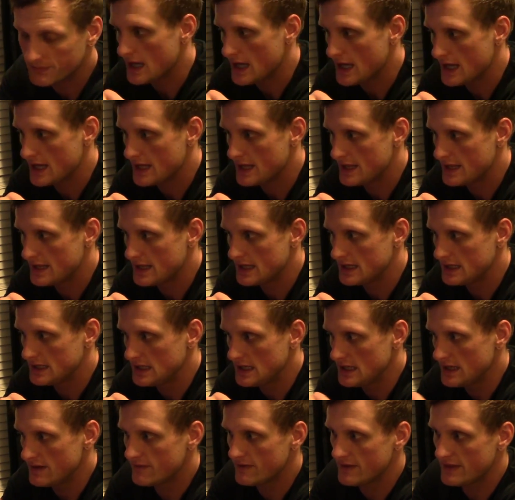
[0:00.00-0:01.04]
And then
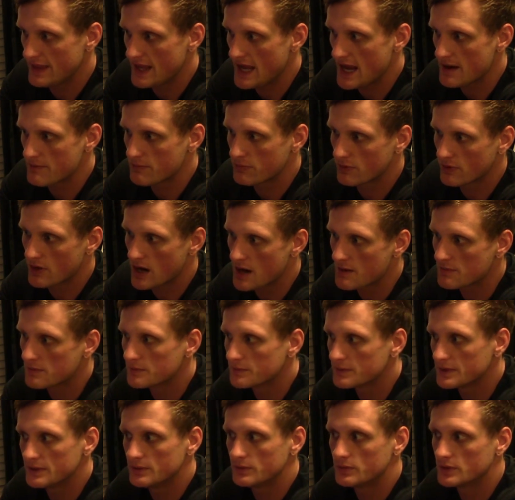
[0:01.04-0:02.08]
even that
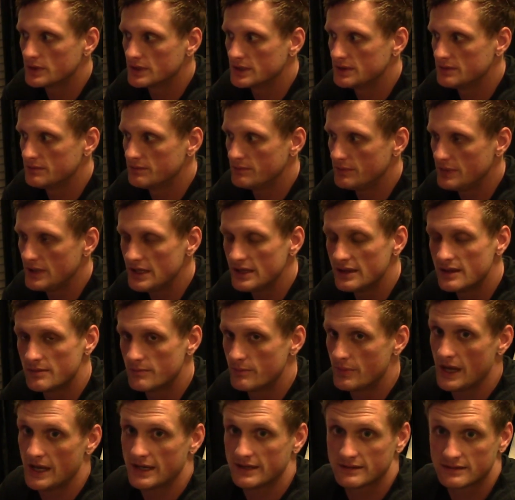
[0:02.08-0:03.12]
probably wouldn't be the
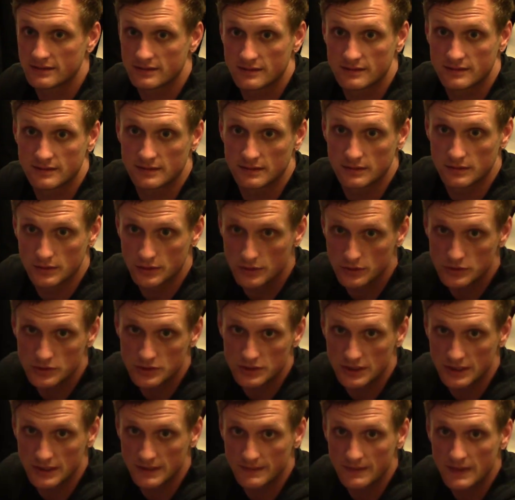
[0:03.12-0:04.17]
best
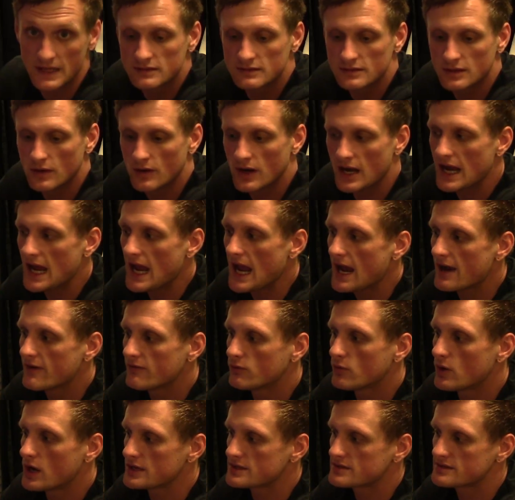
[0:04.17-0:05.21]
solution. So I have
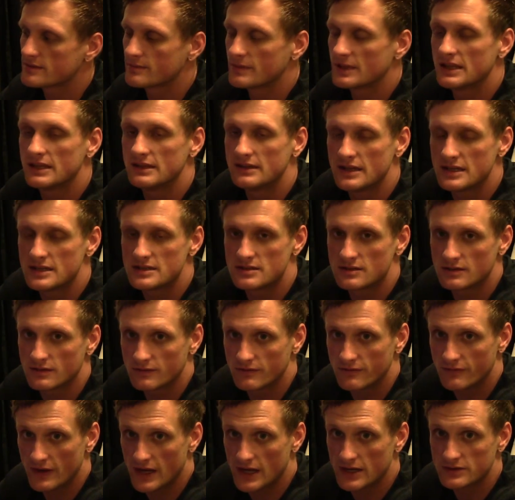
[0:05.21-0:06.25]
watched some of the Digital
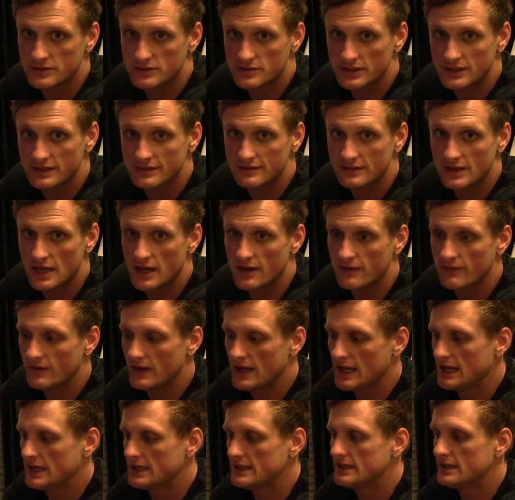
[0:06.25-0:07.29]
Foundry stuff,
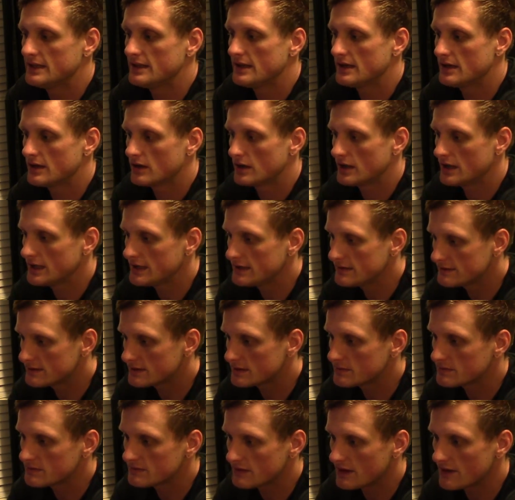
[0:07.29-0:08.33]
and there is
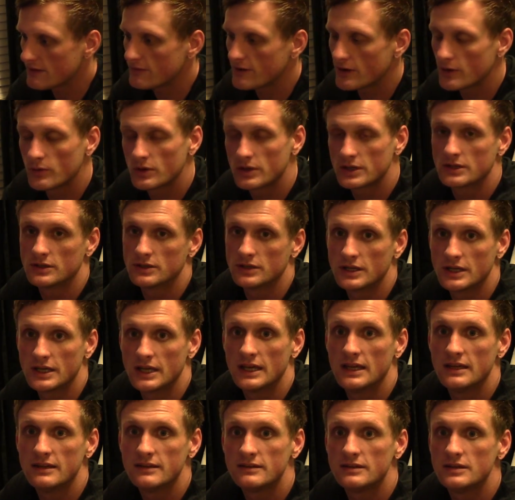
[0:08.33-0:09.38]
some stuff I want to look
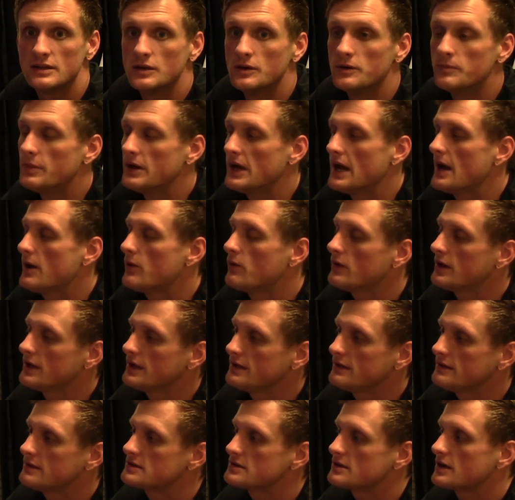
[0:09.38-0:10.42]
into, but I
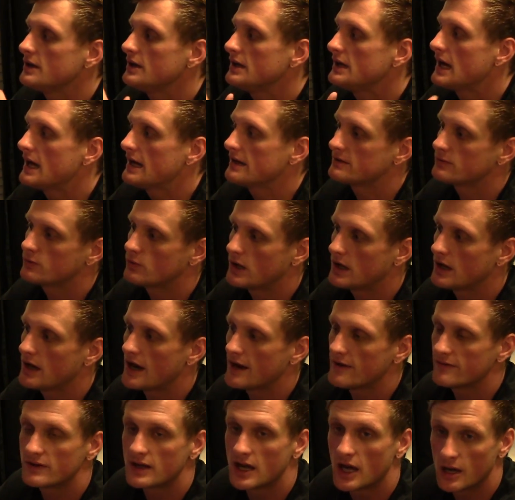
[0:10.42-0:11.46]
wanted to show you guys where
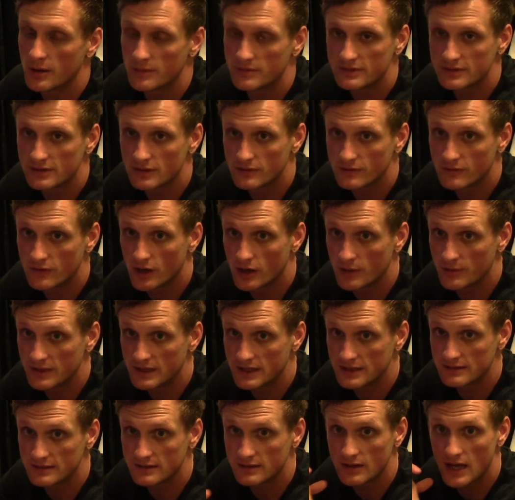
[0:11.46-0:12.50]
I've come so far,
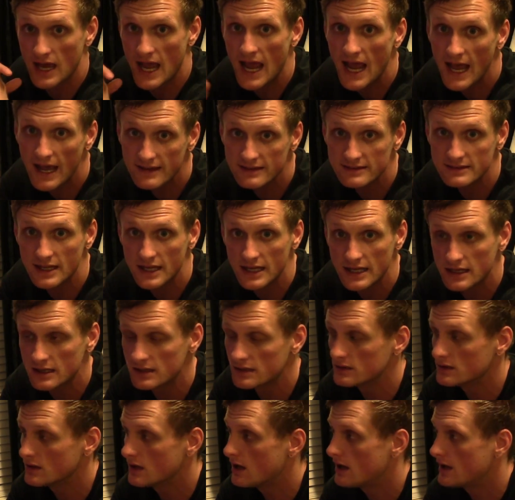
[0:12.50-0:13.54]
because it has taken
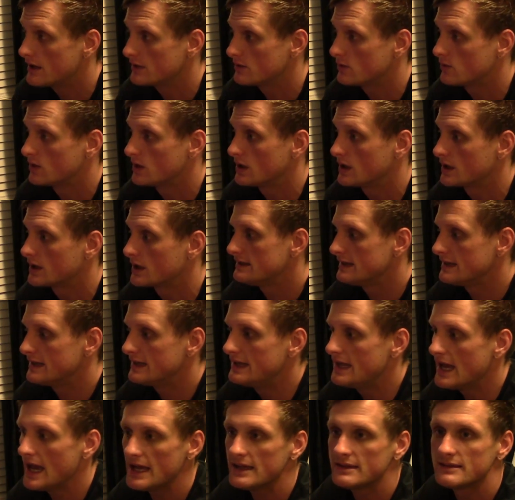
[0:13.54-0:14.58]
a lot of work to
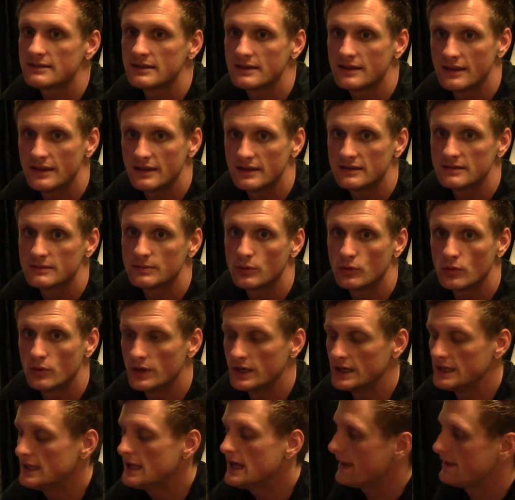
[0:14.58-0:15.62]
get to this
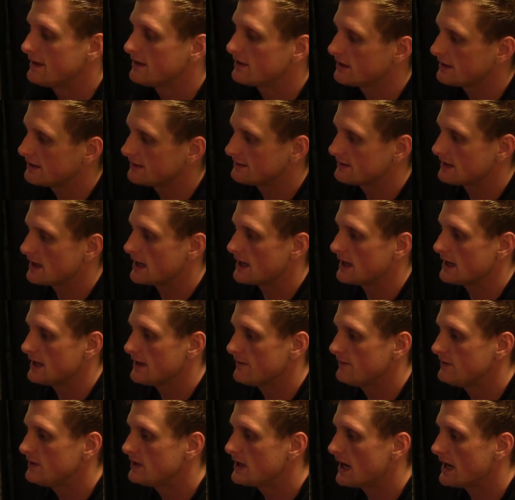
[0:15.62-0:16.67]
point. And there is a,
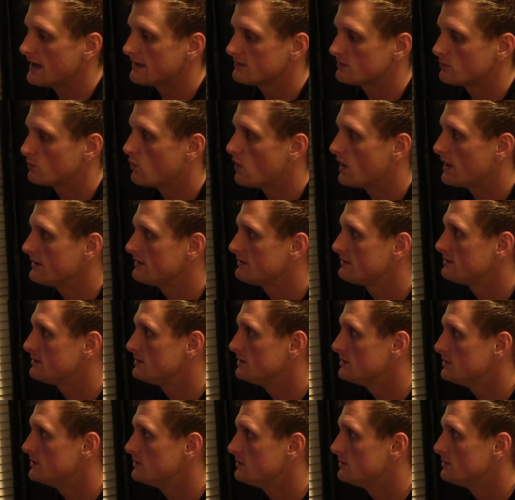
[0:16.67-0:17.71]
if you guys want
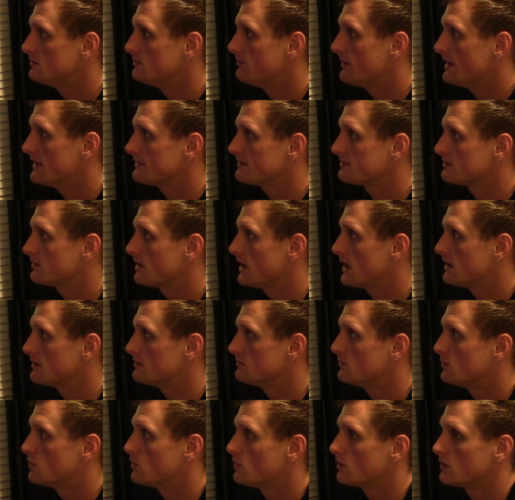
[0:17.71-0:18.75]
to mess
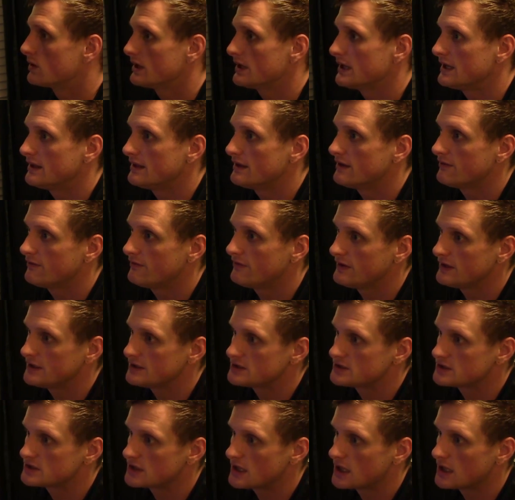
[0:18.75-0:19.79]
around more in the
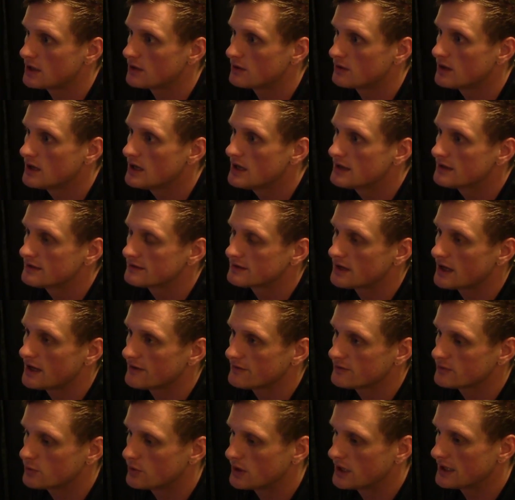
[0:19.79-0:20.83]
Physmo
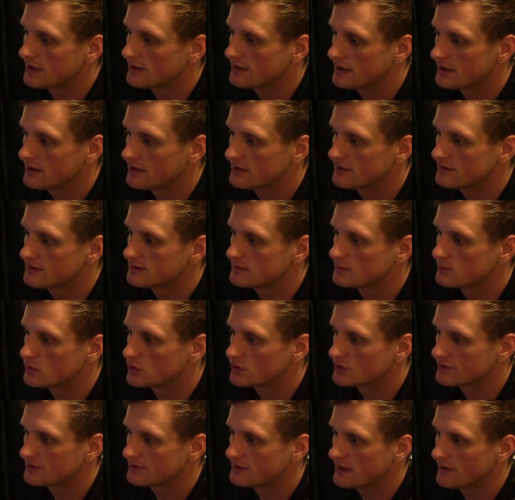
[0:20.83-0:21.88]
software, there is some
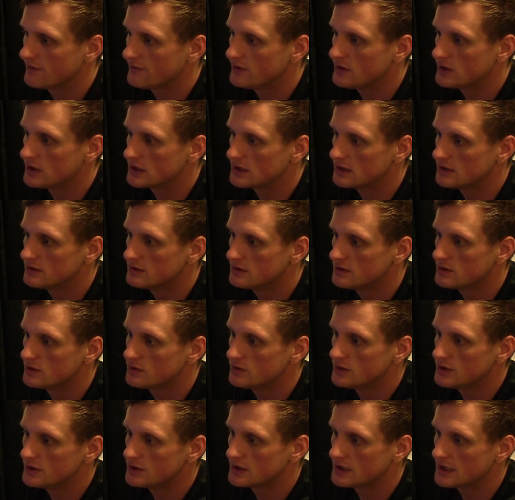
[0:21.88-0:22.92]
more stuff you can do.
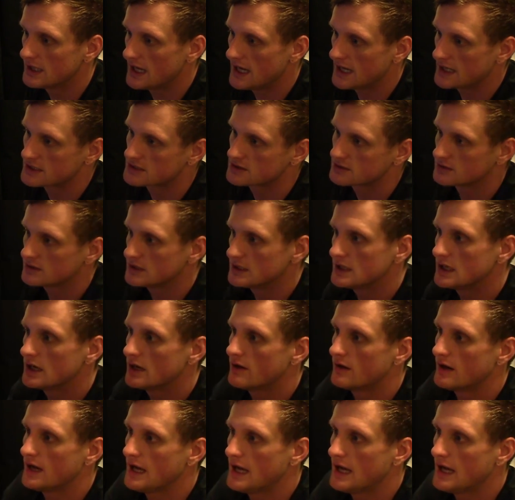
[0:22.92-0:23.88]
You can actually go